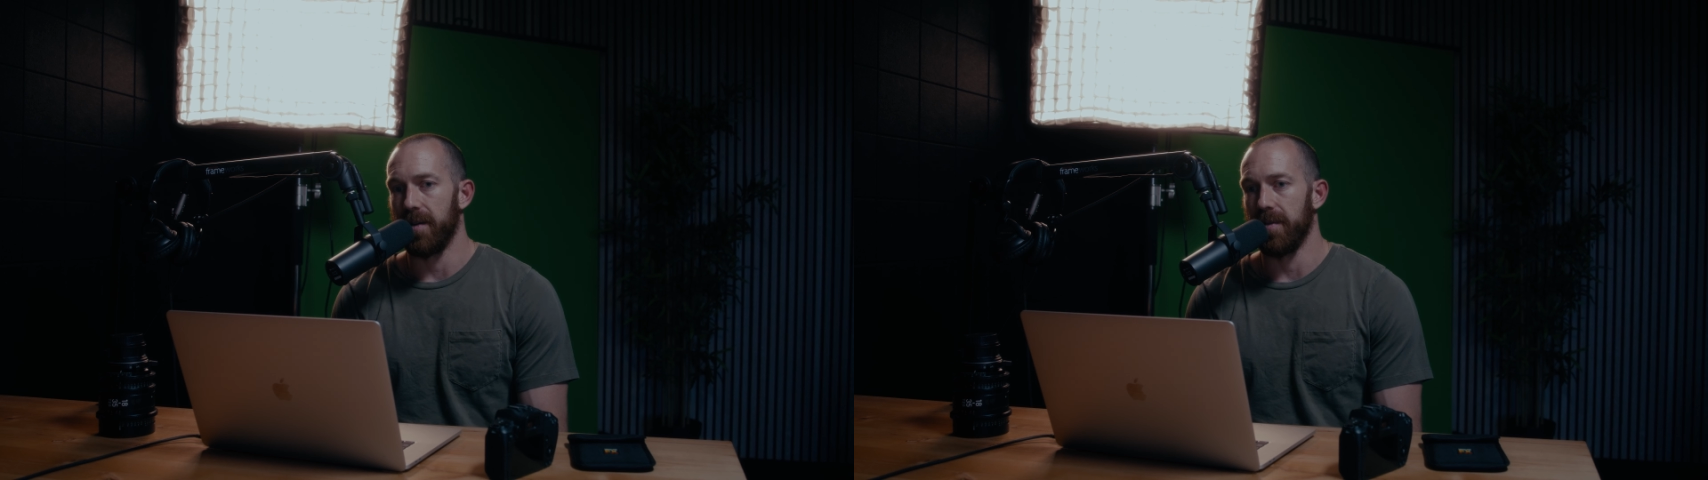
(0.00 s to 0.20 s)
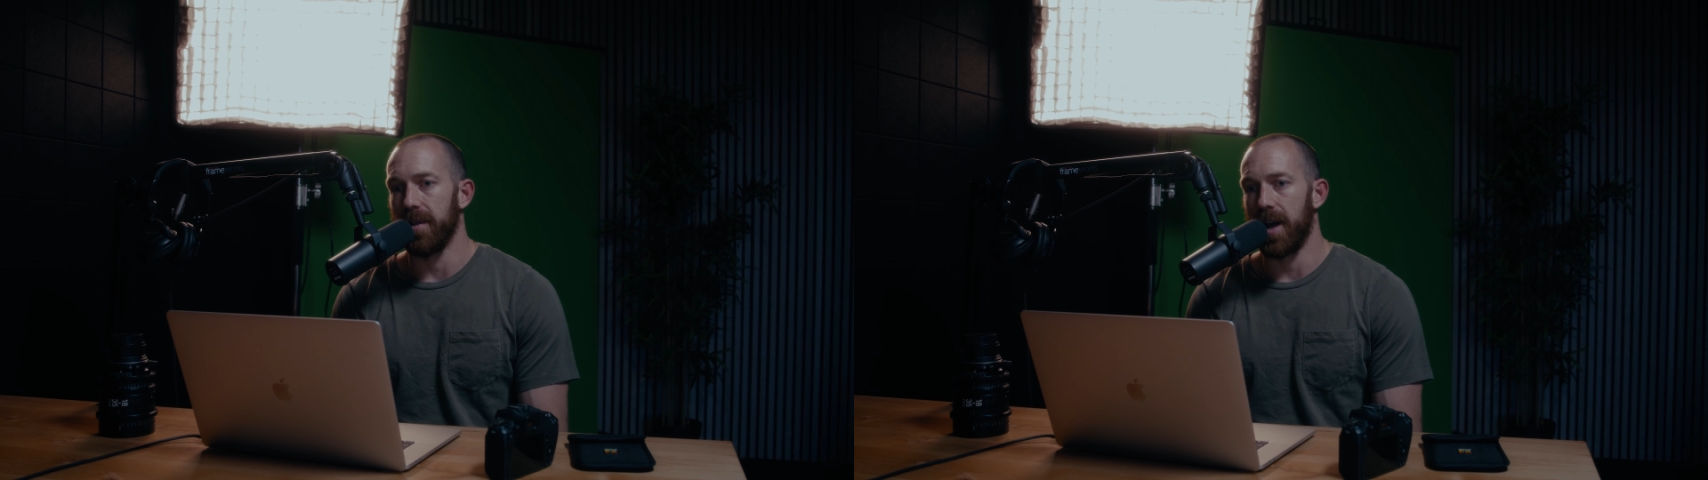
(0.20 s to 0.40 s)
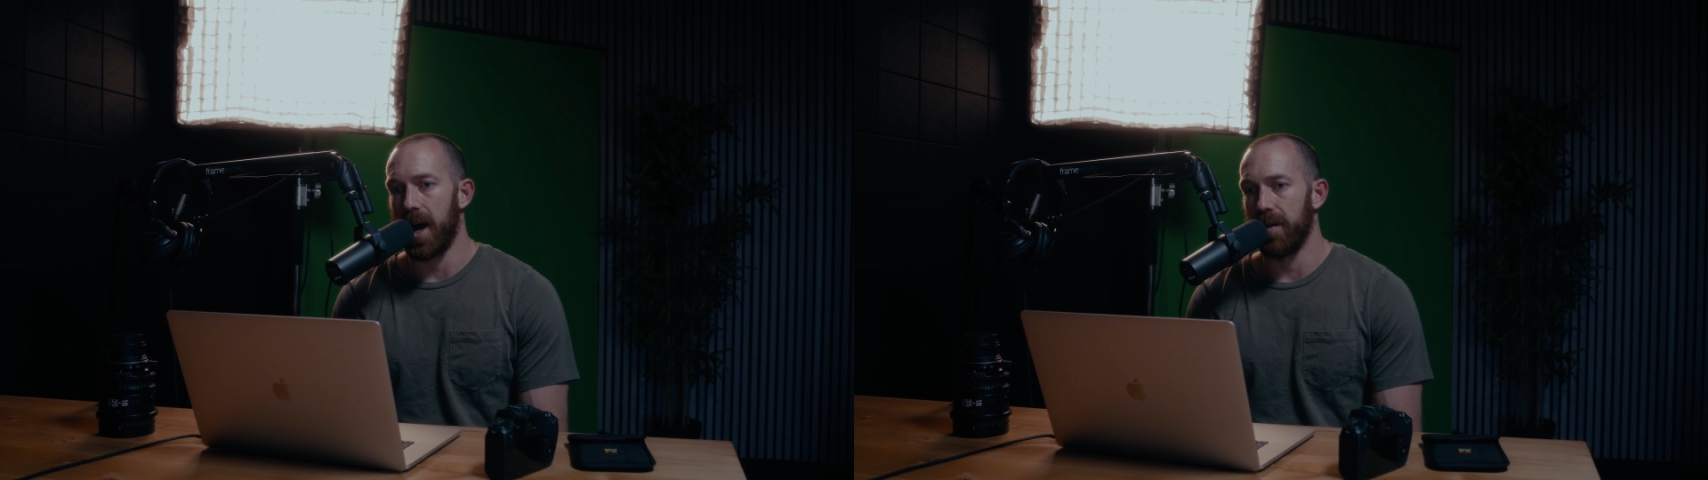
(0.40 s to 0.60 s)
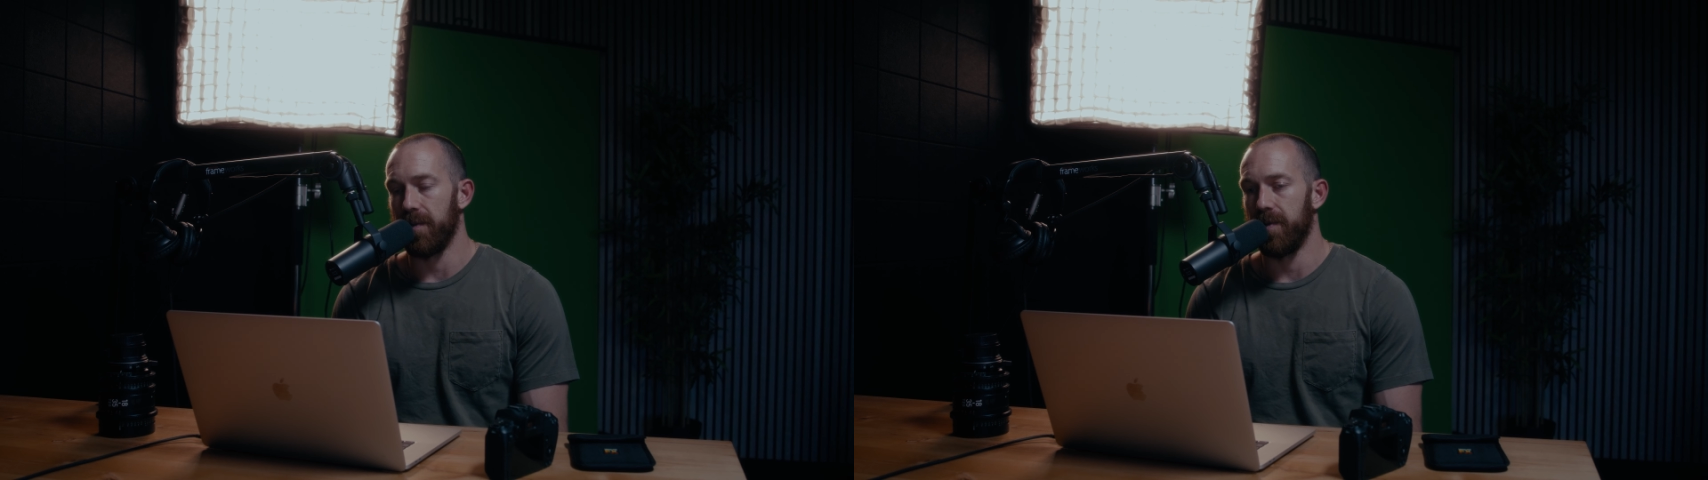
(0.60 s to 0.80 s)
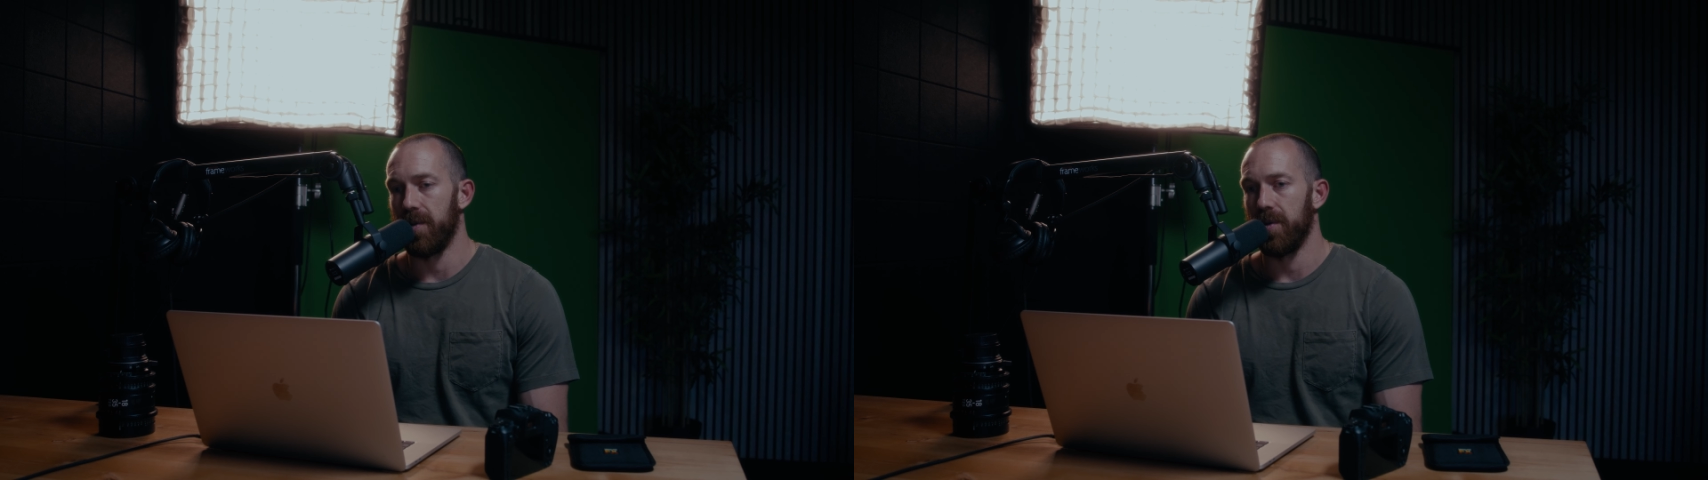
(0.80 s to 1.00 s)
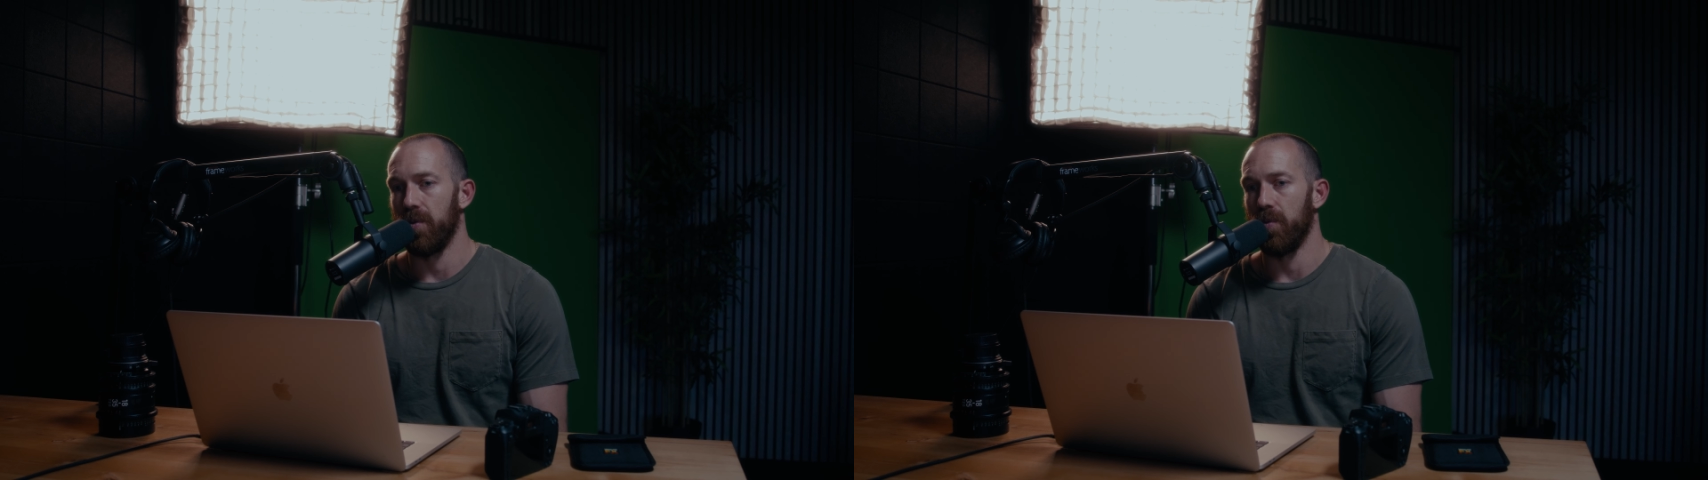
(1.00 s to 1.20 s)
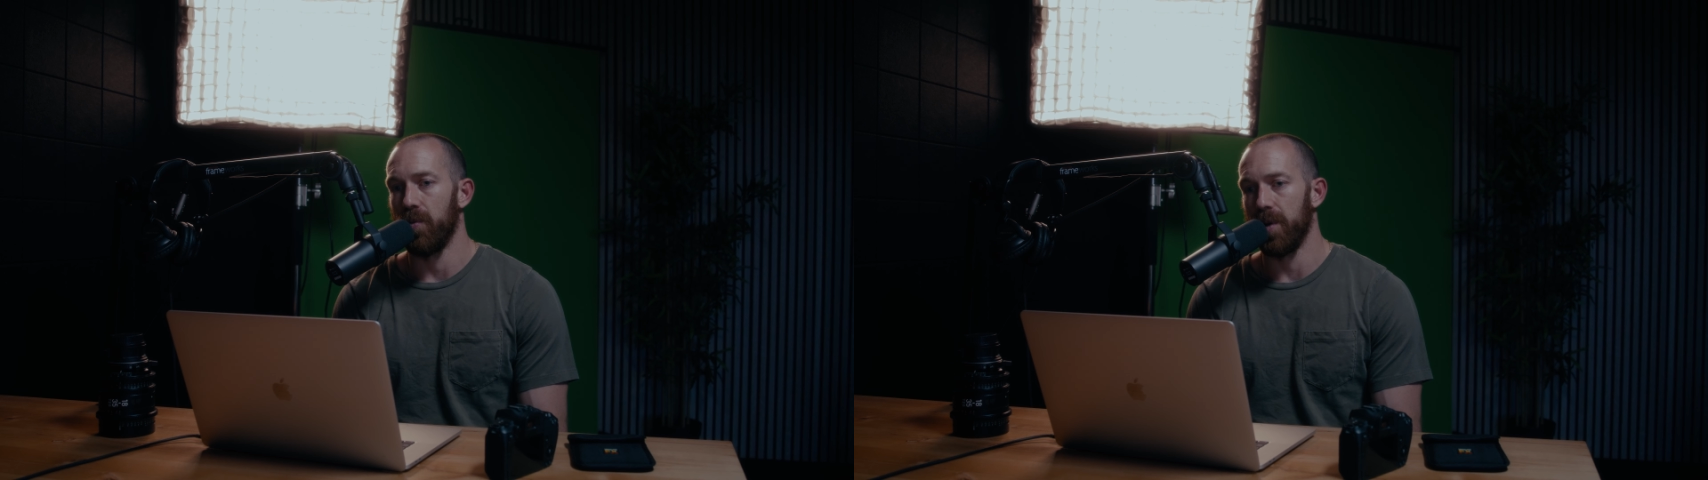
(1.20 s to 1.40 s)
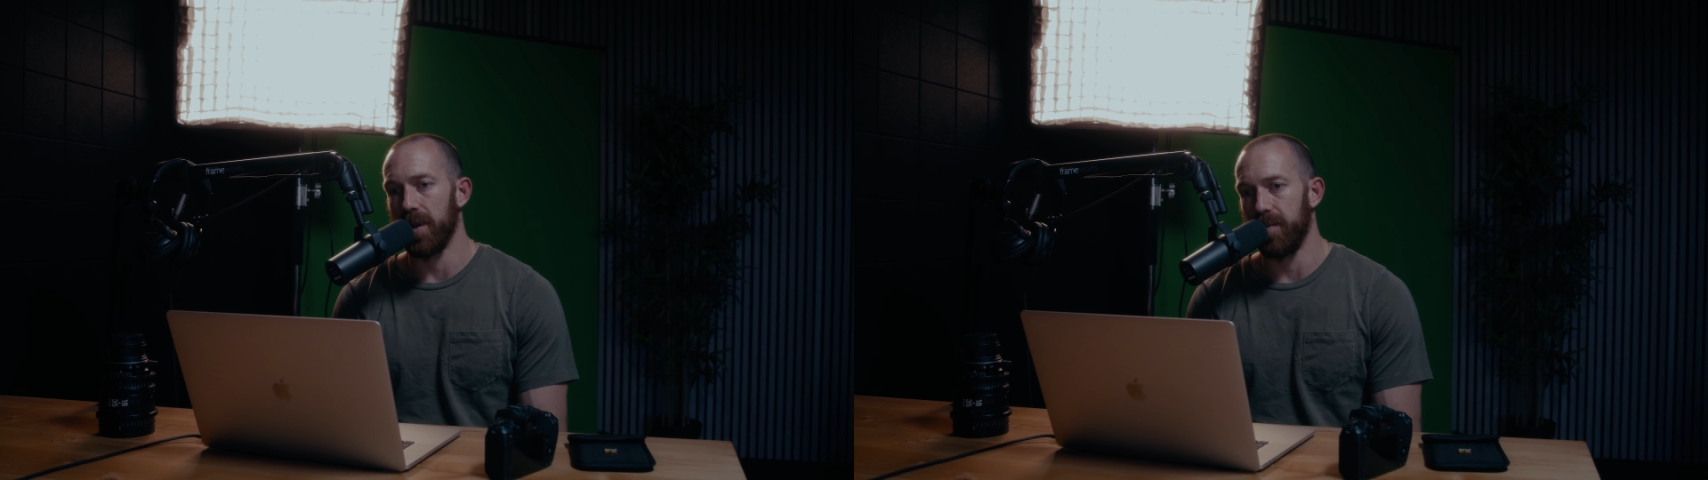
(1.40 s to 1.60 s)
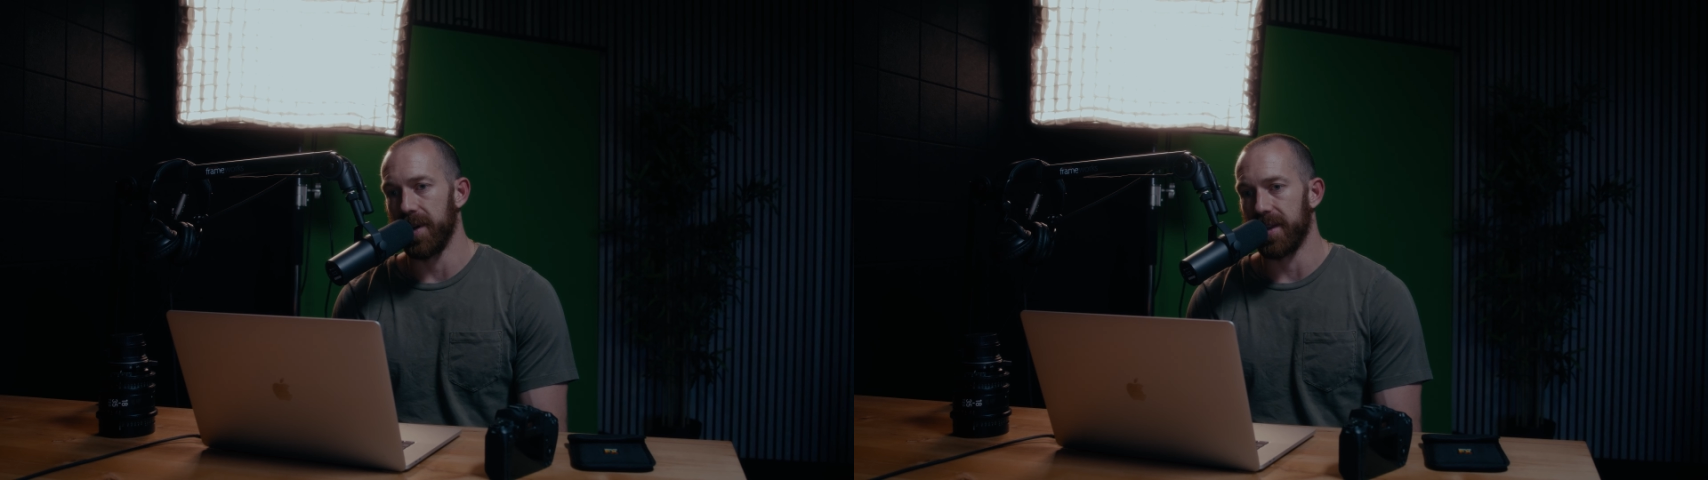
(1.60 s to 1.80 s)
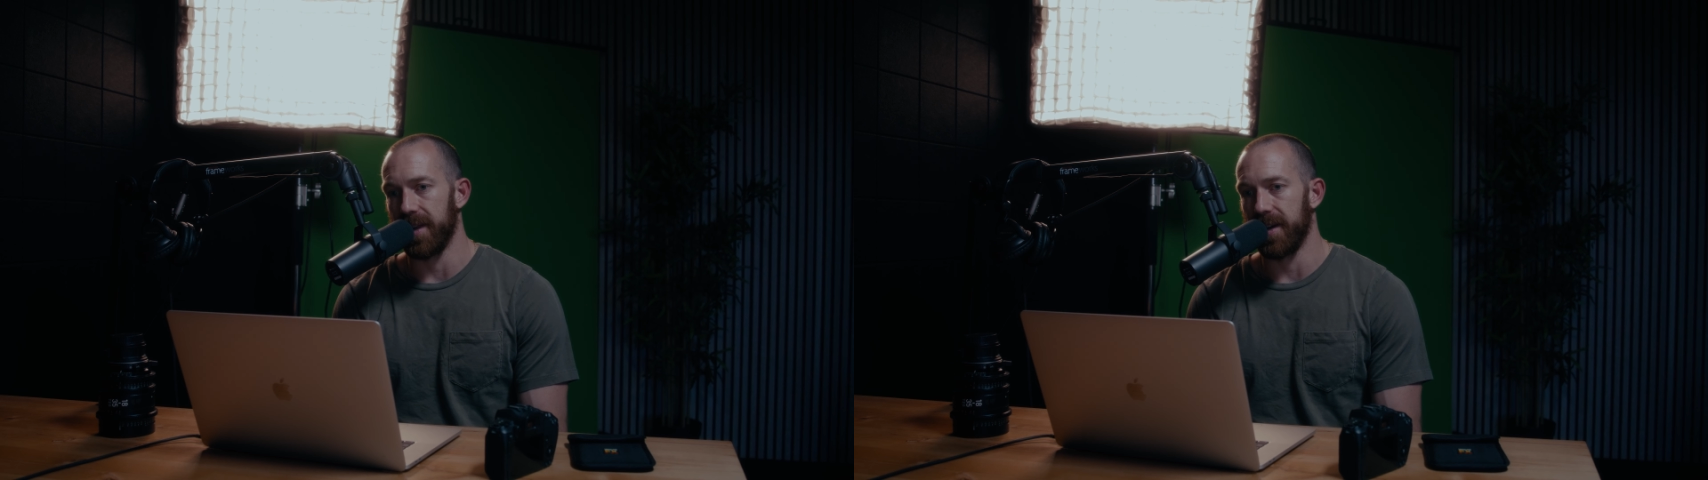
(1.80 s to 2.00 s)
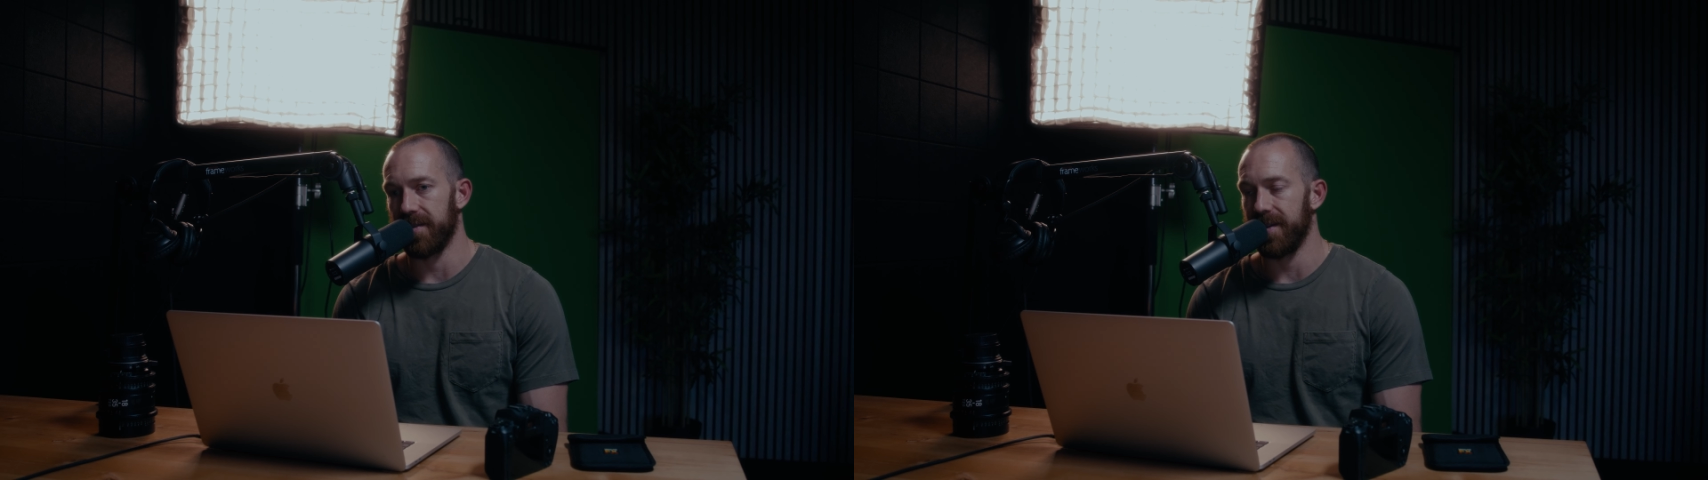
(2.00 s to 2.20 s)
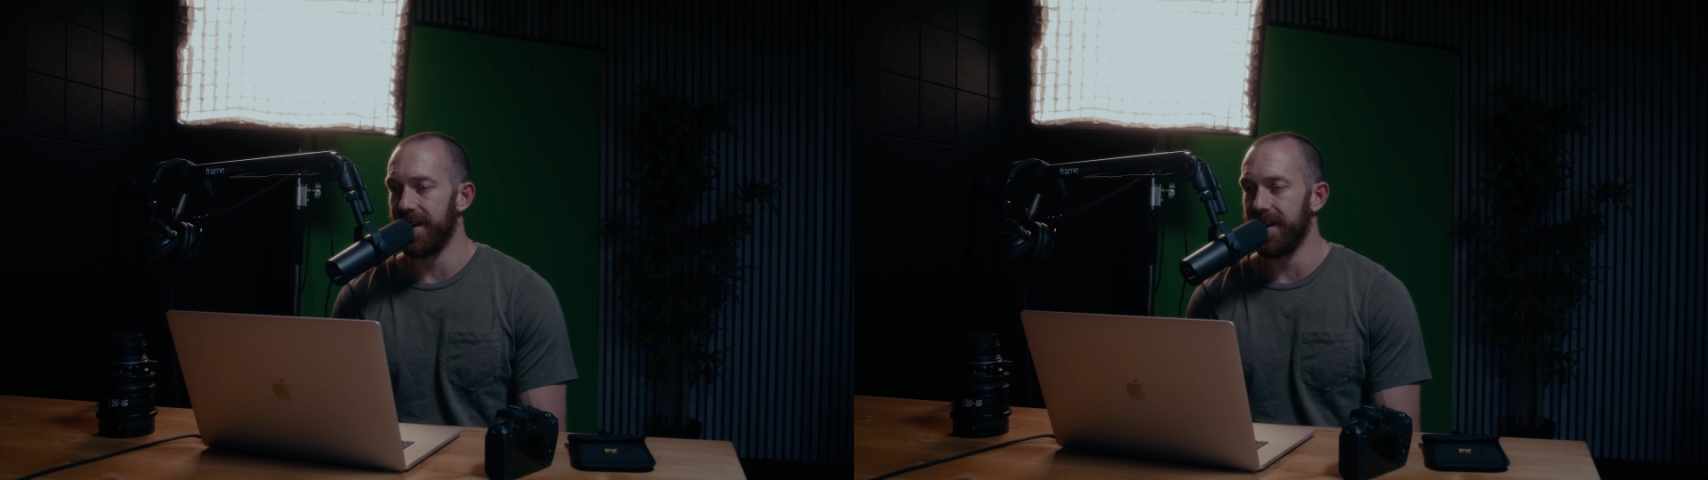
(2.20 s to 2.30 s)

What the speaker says: a lot of really big things.